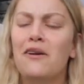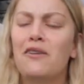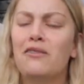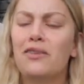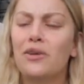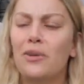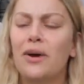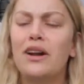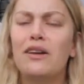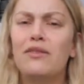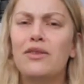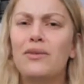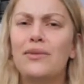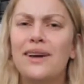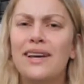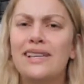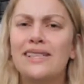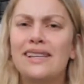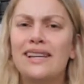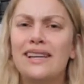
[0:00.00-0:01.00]
for whatever
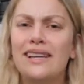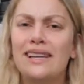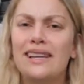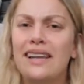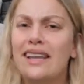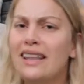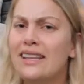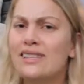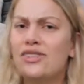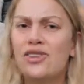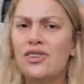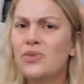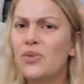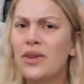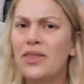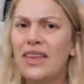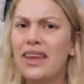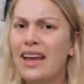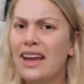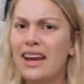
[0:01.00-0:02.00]
reason. It's just
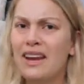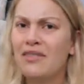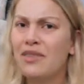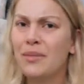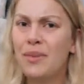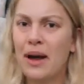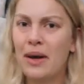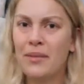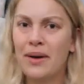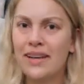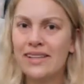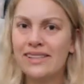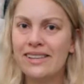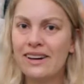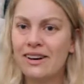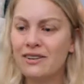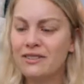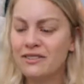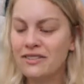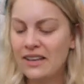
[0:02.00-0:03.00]
one thing I never buy
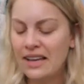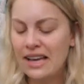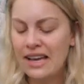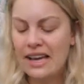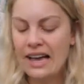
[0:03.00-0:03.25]
myself.